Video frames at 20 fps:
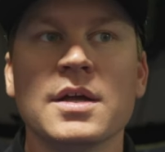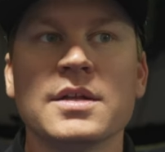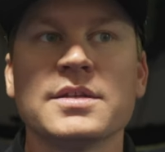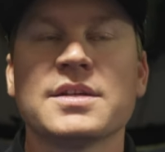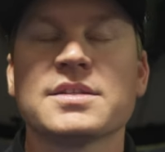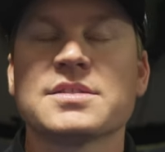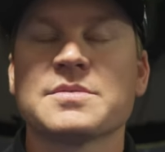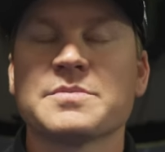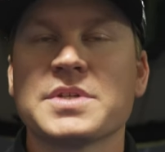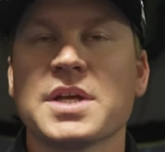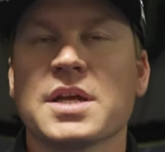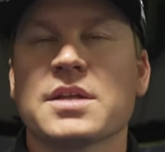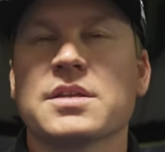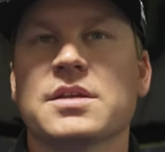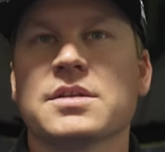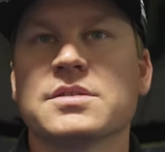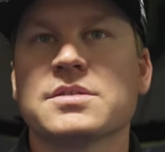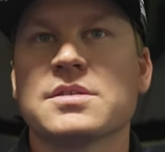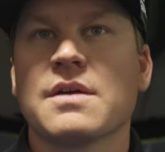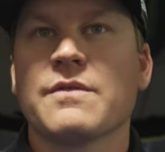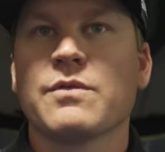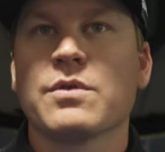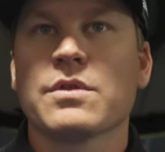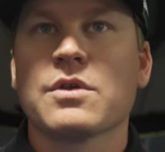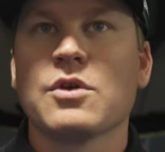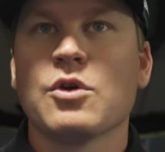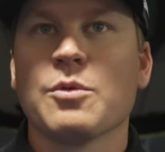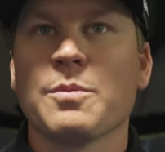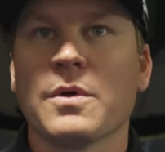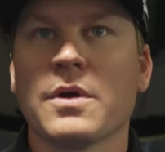did some technique stuff with
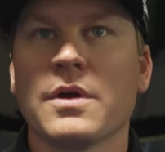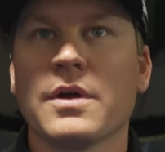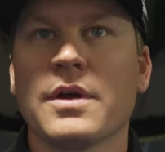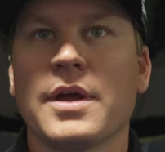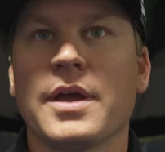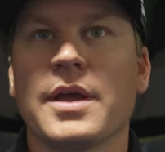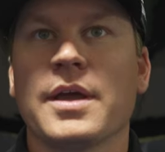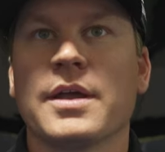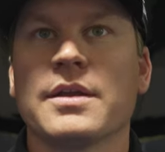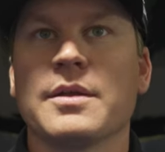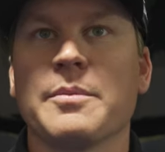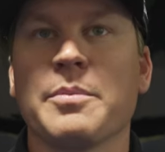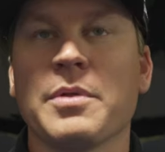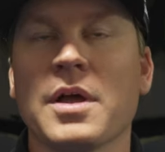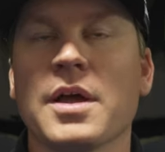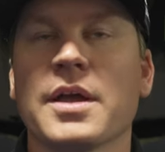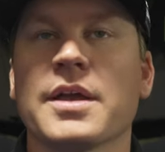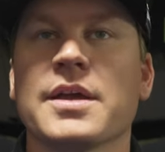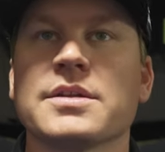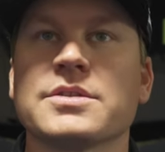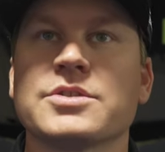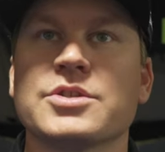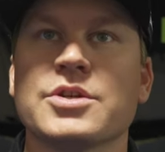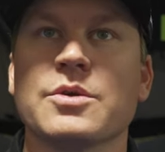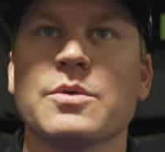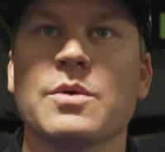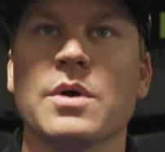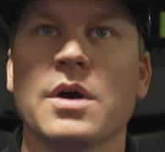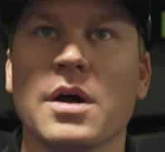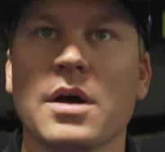Cooper and applying it
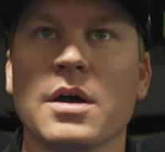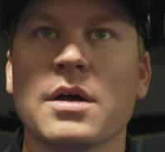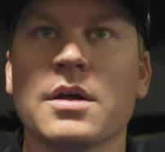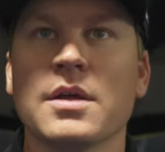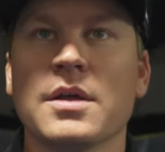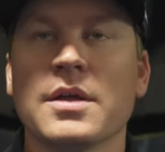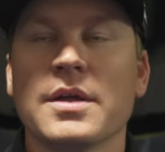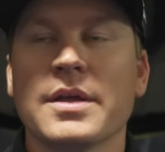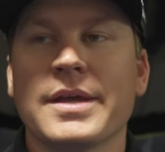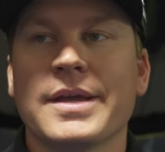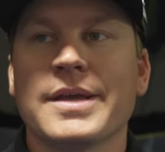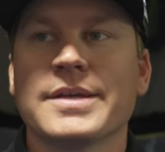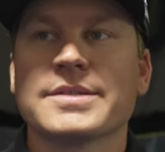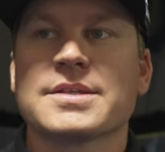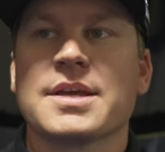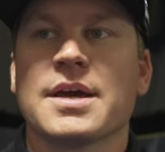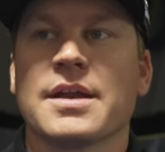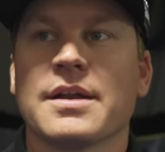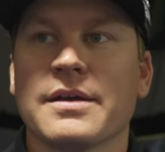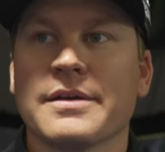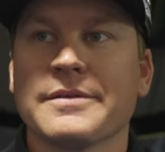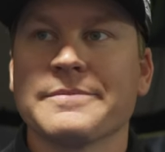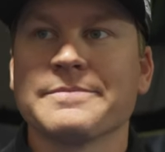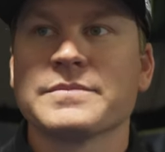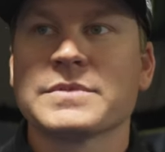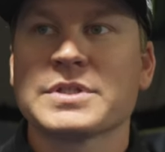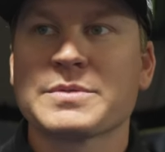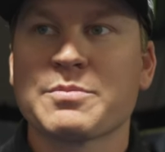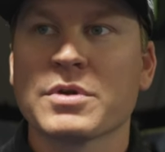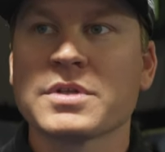to his kind of
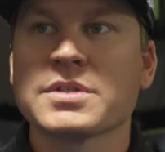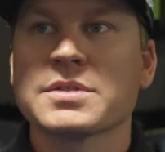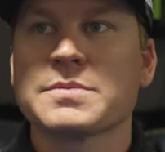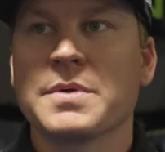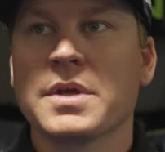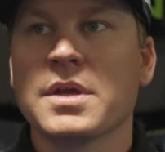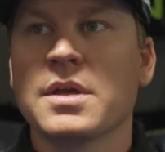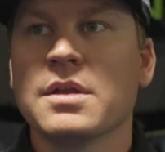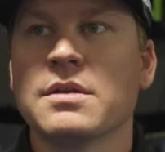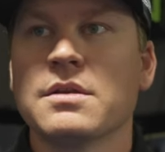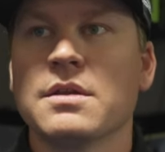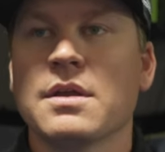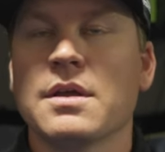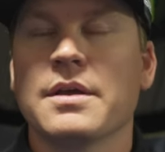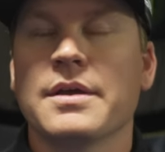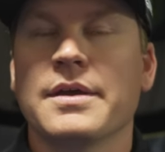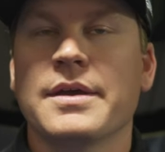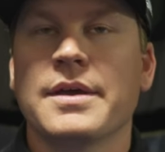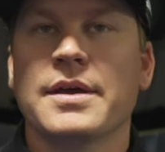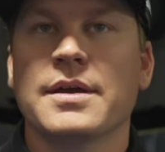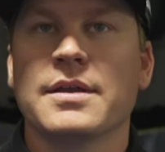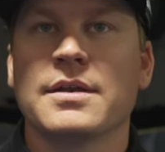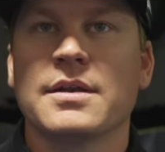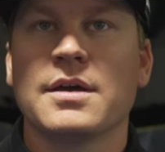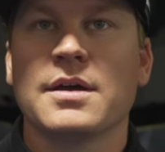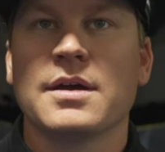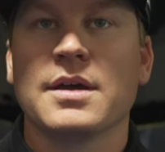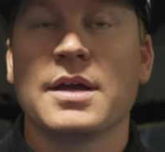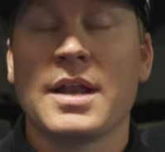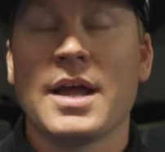sprint speed, and
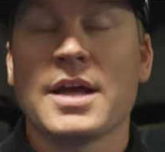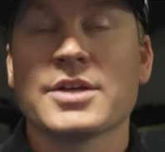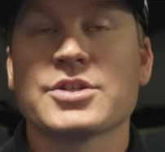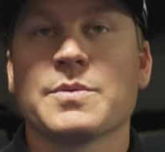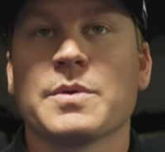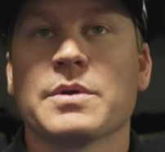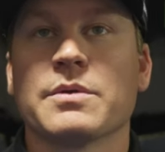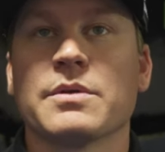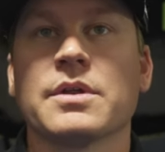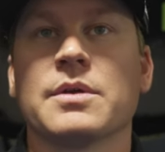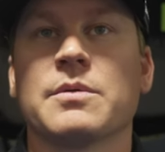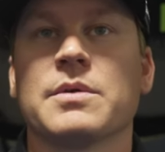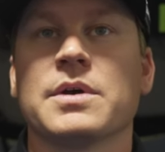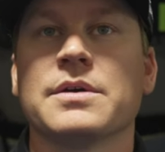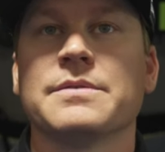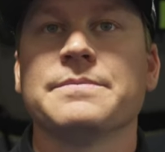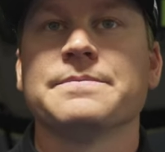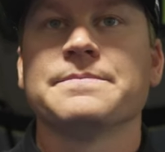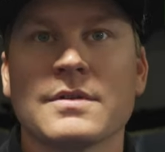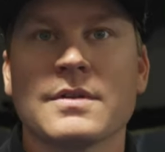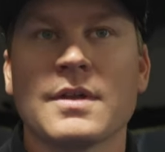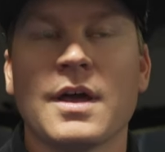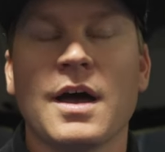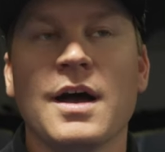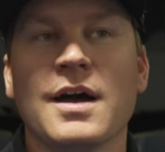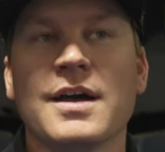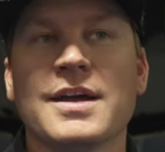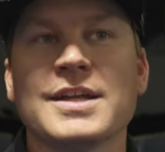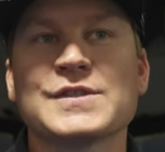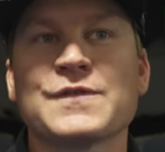it actually went really well.
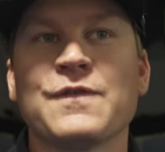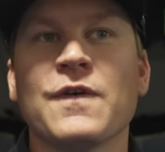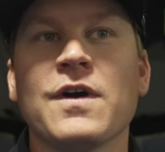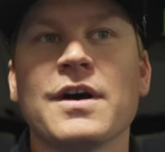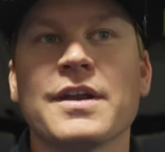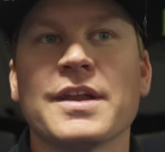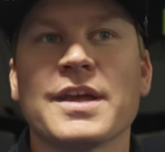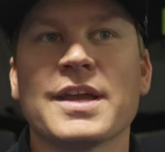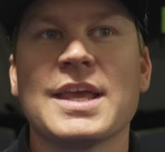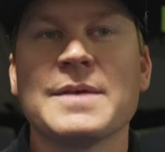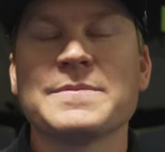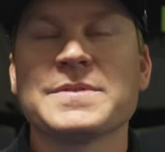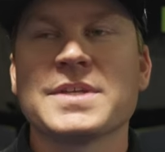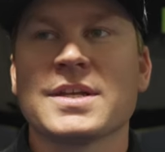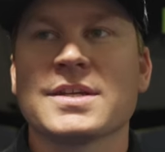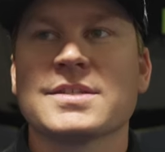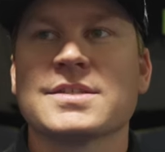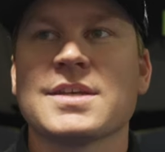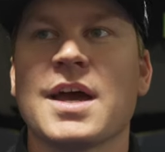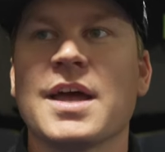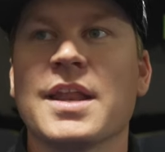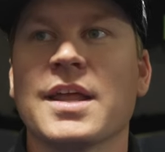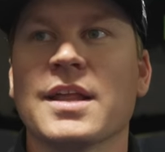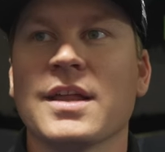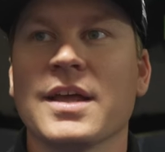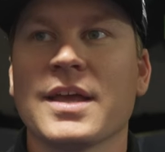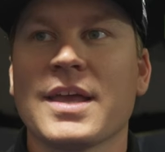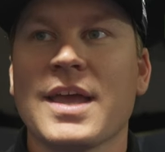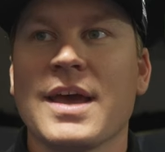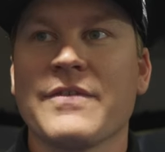It's fun. It keeps it exciting,
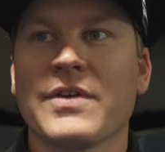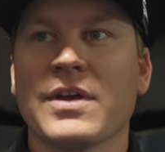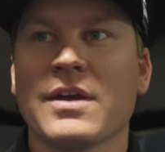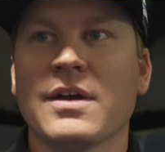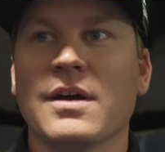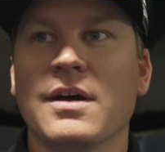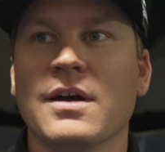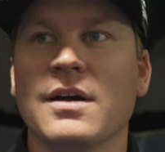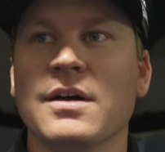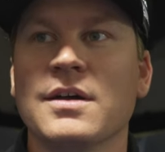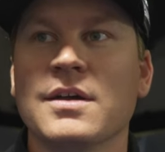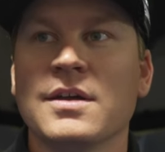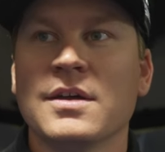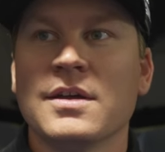like having a